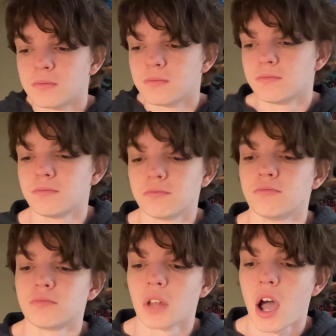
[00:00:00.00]

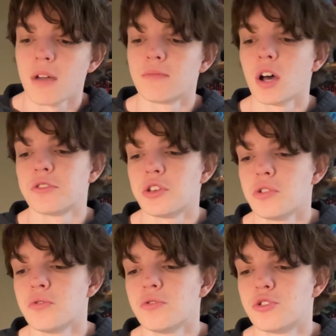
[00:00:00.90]
I'm not
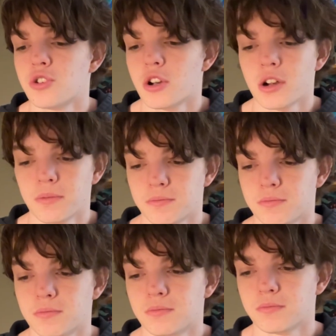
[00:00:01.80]
too sure.
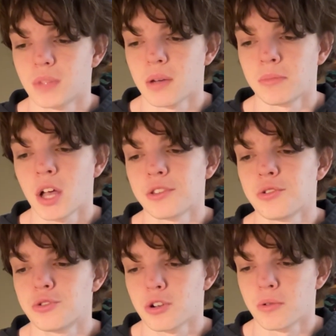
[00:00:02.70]
I'm not too
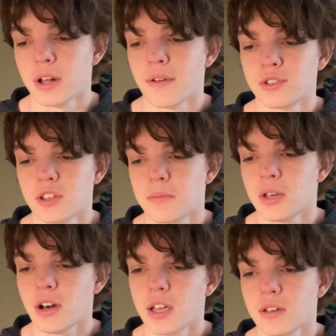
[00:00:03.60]
sure what heaven's going to be
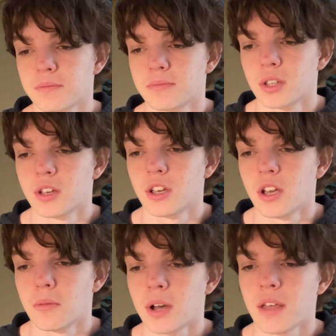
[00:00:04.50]
like.
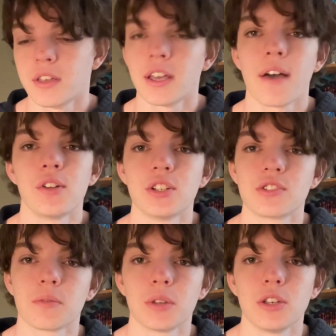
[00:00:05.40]
But I think heaven is
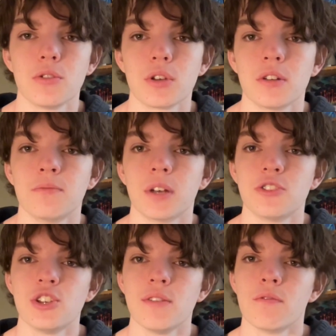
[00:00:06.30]
something you could
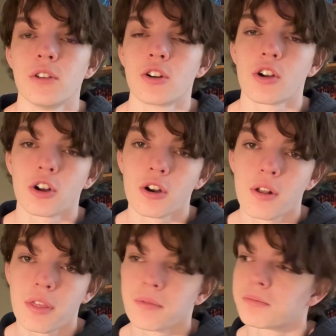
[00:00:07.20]
achieve here on
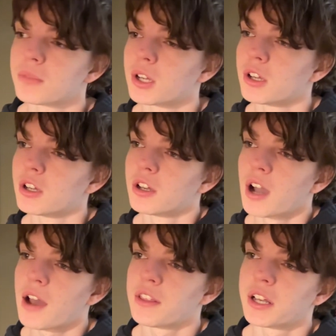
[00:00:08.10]
earth.
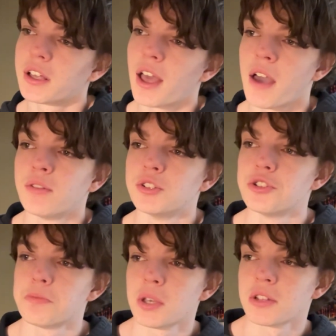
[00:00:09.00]
I think heaven
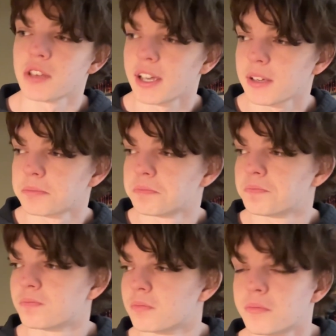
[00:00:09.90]
just means like
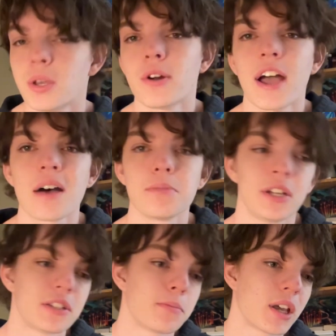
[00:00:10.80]
pure
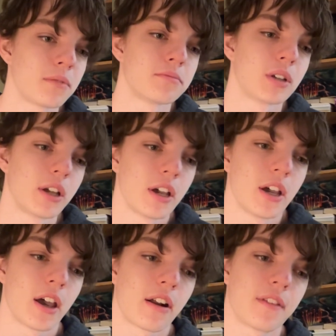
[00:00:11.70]
happiness, man.
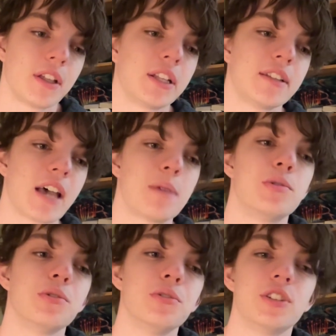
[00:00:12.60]
I think that's
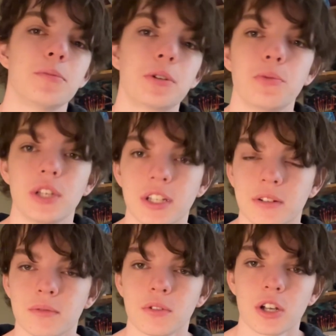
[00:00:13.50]
absolutely something we
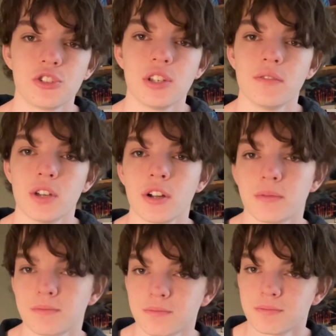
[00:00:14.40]
can achieve here,
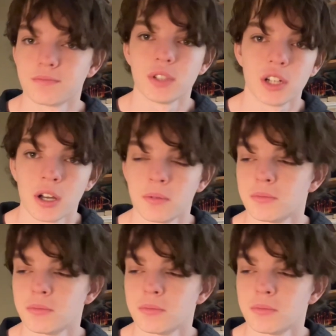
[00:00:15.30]
you know?